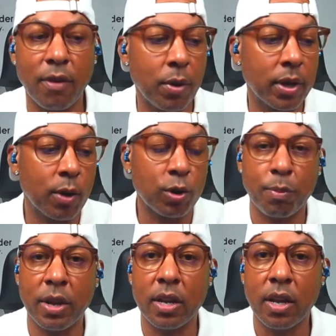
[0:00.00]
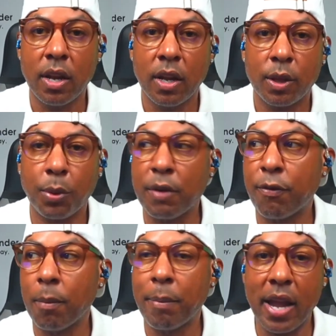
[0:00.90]
If I wanted to go spend
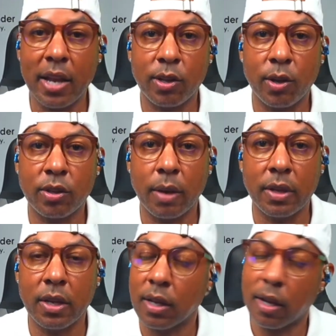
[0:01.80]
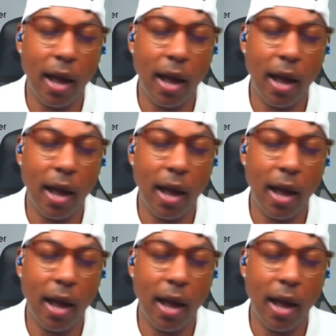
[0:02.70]
3-4 bands on something,